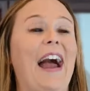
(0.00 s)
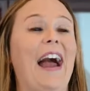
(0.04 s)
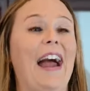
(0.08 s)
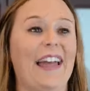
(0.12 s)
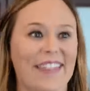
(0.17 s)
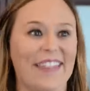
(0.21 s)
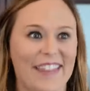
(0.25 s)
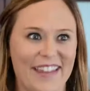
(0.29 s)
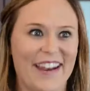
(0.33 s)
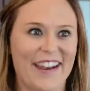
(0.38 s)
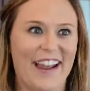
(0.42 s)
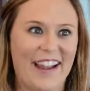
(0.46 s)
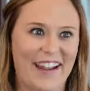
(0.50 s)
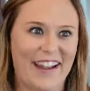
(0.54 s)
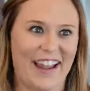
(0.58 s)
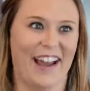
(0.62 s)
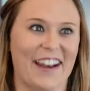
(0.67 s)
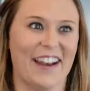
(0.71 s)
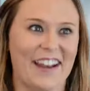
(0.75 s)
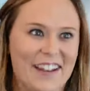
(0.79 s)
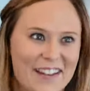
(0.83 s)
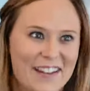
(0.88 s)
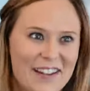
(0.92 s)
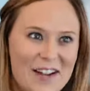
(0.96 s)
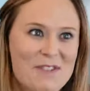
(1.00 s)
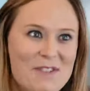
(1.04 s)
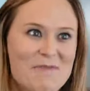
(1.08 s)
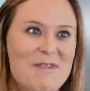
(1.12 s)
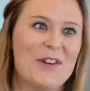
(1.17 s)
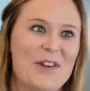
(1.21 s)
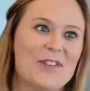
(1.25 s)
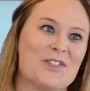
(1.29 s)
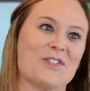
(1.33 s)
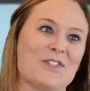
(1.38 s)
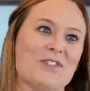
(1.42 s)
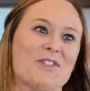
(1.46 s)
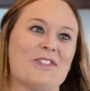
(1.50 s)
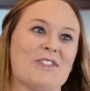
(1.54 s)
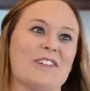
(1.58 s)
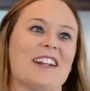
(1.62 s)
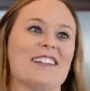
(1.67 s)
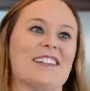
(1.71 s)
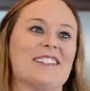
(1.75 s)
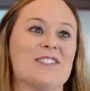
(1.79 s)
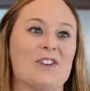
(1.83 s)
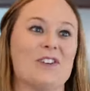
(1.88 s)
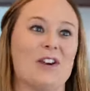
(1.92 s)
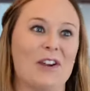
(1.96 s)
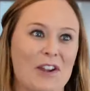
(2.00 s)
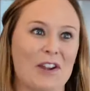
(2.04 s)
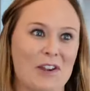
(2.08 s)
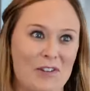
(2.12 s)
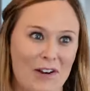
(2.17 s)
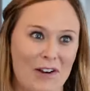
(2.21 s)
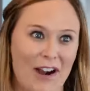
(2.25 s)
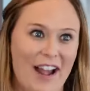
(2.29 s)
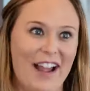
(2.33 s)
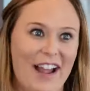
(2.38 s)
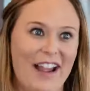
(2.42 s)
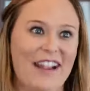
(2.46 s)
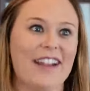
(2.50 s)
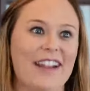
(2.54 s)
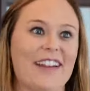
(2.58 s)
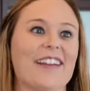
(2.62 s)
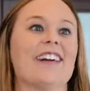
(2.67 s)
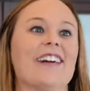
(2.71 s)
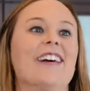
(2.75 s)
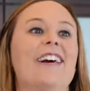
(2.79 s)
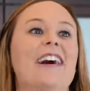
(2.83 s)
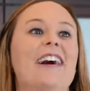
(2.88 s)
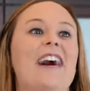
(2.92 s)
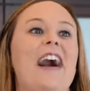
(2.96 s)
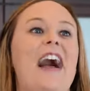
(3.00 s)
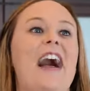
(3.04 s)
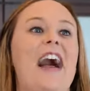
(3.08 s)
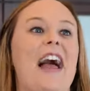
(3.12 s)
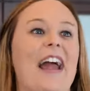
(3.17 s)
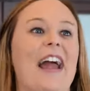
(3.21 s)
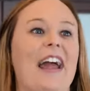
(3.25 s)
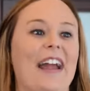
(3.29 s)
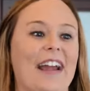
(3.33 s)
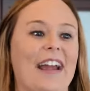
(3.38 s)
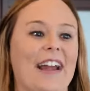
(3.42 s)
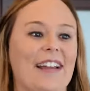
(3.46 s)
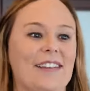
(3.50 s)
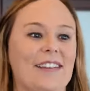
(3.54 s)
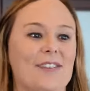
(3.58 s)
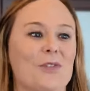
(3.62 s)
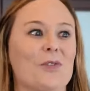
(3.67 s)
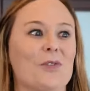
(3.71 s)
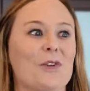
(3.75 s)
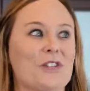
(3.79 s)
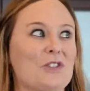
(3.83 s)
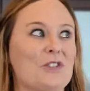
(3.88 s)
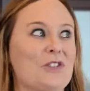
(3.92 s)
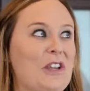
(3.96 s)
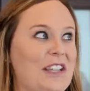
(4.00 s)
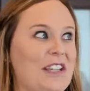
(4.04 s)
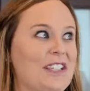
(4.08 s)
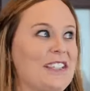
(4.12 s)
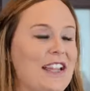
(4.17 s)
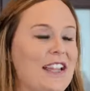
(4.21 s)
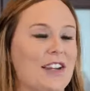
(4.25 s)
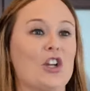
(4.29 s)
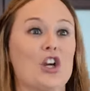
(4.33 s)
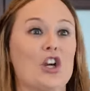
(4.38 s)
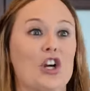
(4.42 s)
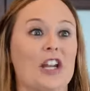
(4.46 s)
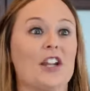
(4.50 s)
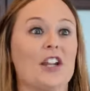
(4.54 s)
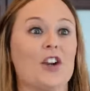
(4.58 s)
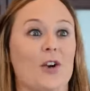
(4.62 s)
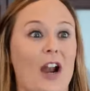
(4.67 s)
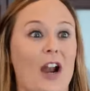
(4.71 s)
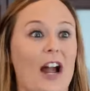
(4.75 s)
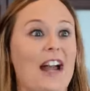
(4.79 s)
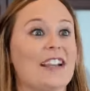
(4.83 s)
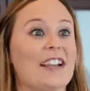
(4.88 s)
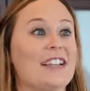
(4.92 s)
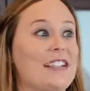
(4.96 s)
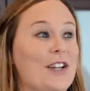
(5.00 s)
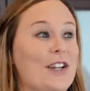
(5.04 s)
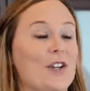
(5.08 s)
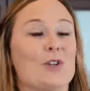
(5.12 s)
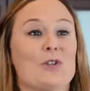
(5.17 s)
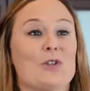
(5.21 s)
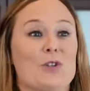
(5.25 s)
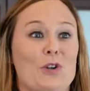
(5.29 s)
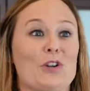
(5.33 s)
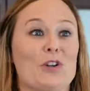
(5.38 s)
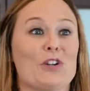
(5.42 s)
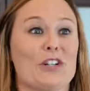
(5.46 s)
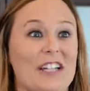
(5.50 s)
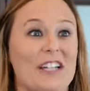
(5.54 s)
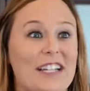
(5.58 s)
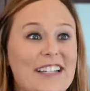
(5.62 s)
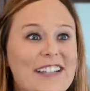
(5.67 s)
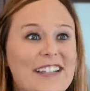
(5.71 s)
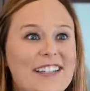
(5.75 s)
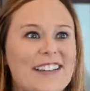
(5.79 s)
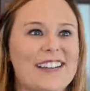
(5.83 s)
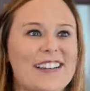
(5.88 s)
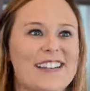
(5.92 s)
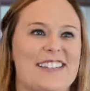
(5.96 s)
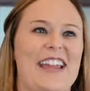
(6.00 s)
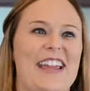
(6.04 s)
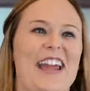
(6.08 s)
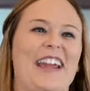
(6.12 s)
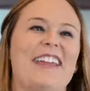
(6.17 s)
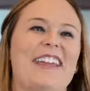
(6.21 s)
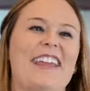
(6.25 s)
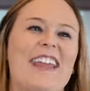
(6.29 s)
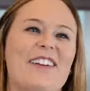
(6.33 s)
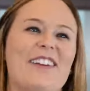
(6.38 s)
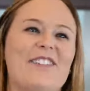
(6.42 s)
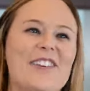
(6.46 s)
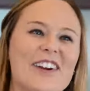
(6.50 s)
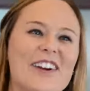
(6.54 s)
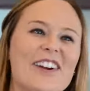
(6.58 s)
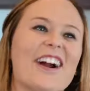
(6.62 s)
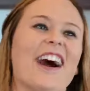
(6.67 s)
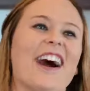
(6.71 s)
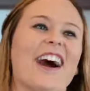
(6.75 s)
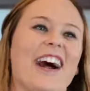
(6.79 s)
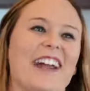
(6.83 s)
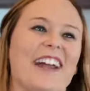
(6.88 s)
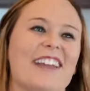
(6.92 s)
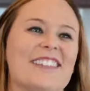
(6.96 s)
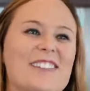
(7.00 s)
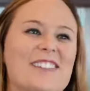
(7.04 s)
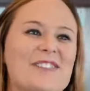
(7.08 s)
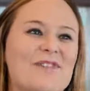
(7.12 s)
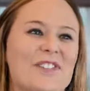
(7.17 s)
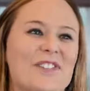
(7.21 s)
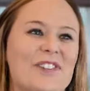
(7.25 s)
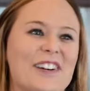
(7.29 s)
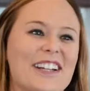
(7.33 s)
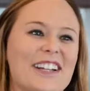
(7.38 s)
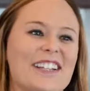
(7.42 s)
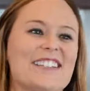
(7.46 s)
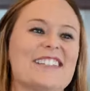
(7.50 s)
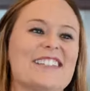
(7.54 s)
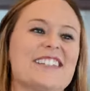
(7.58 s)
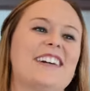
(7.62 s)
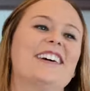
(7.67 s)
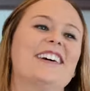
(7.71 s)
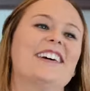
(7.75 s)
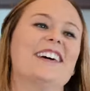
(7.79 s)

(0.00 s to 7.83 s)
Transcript: And then I got emotional and I started crying, and which he said, "Good, cry. Tears are good because they keep your eyes moist."